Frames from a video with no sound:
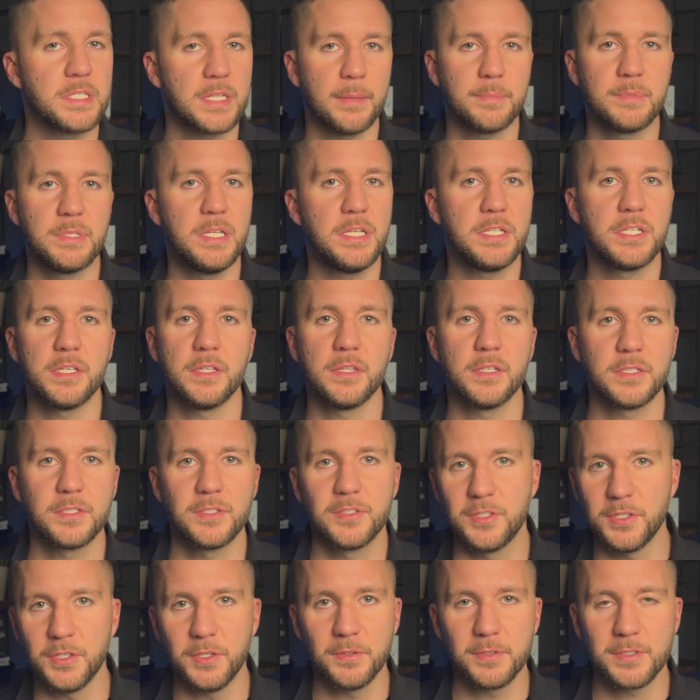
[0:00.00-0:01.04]
I'm teaching this
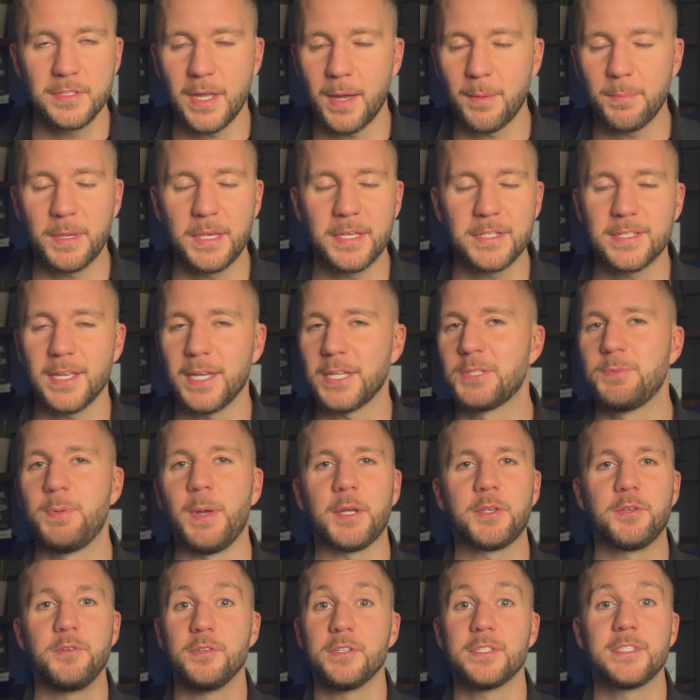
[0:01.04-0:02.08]
to you is not because I
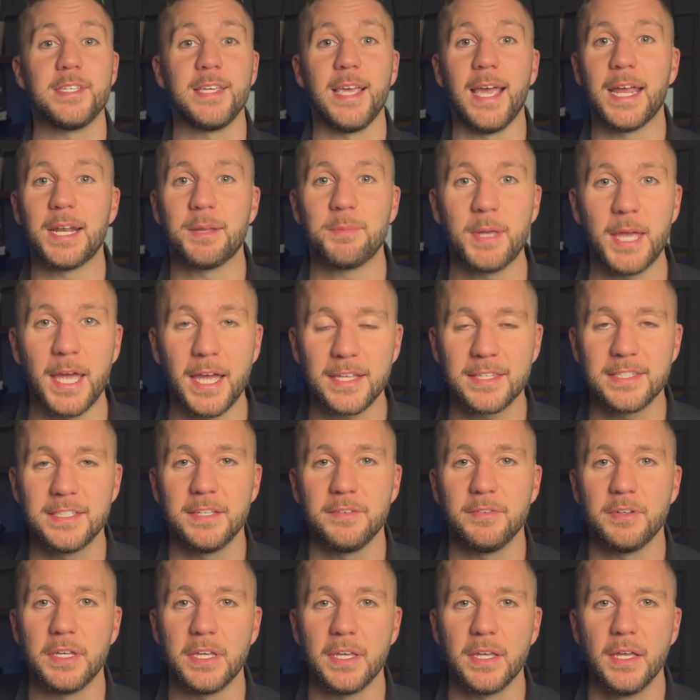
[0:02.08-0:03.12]
expect you to see enemy
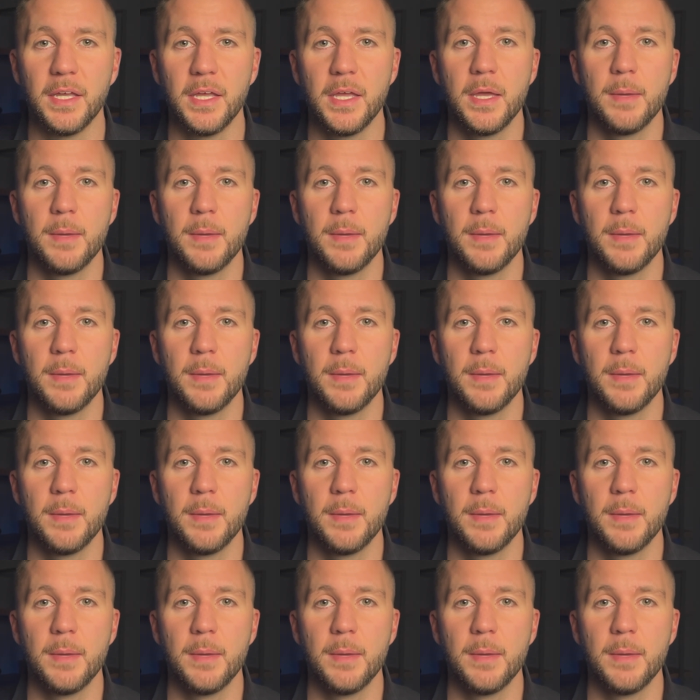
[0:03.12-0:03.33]
activity,